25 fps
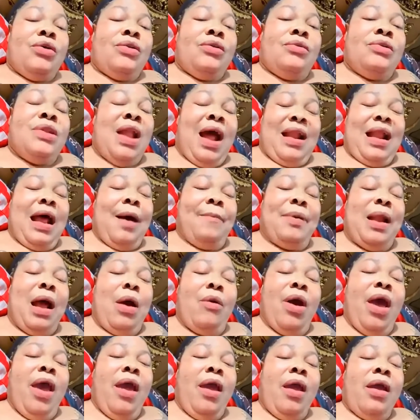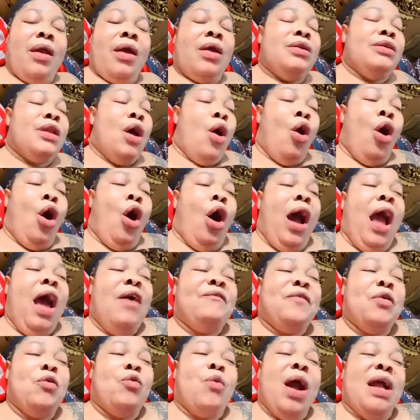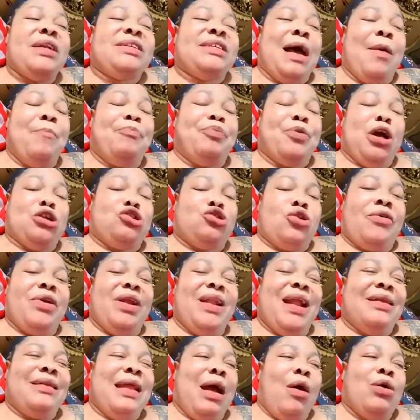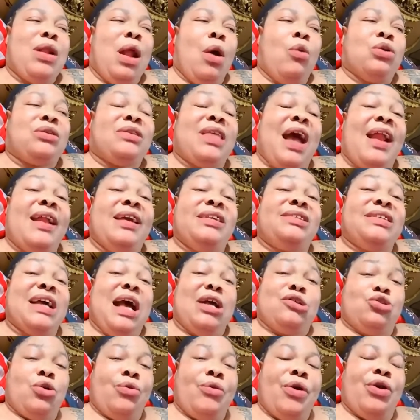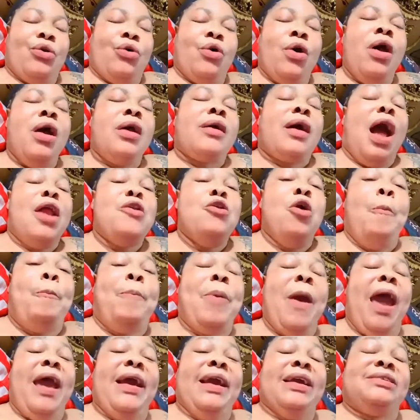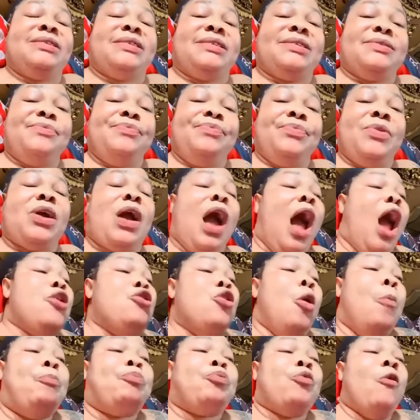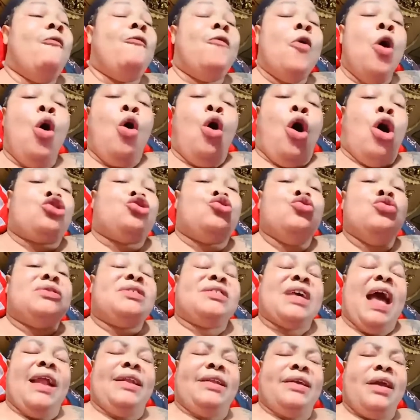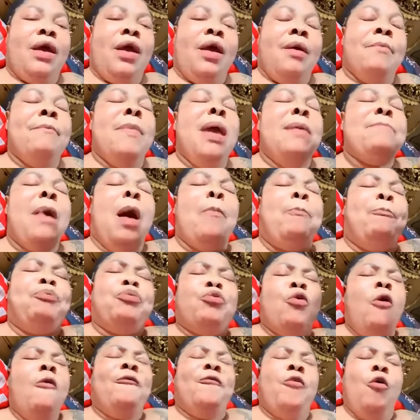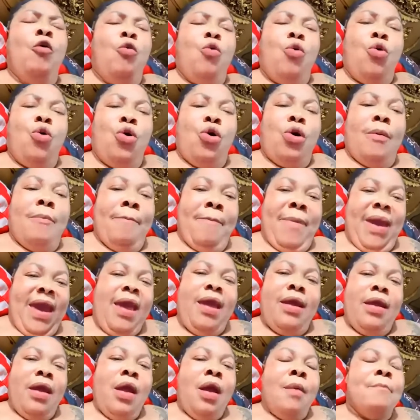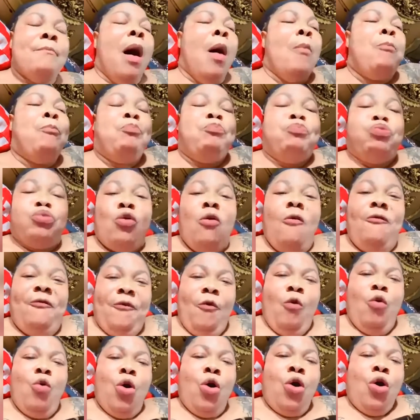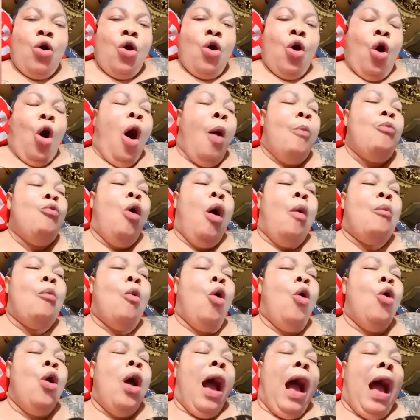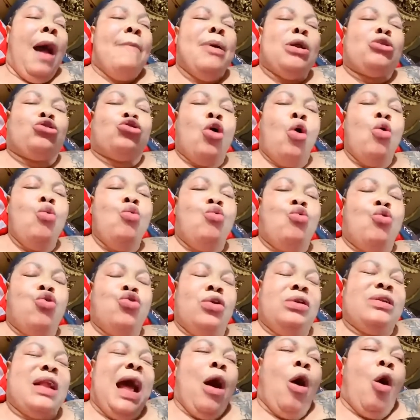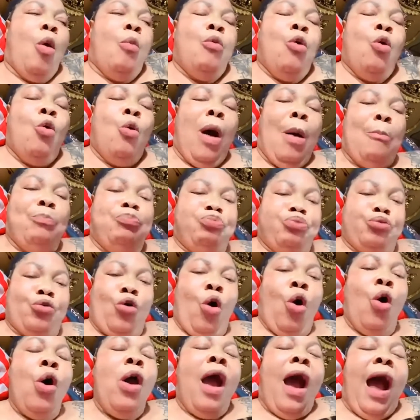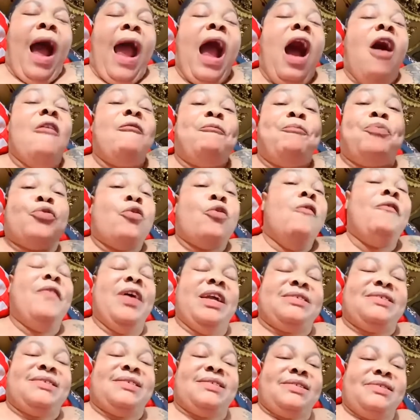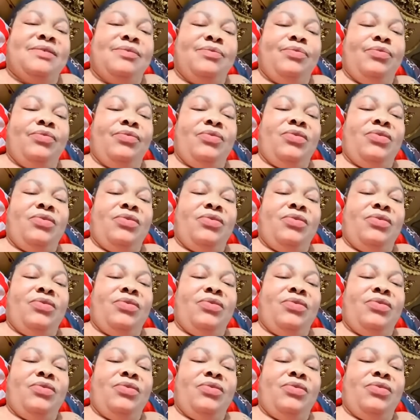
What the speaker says: Naana B0re, the whole heavyweight champion. Sorry, no. Down. I will tarnish it. I'm sorry, no. Can you pay it? Can you prove what you said? Me ma prove. Me ma prove. Omo. I be tongue na omwa pro. I have proved it.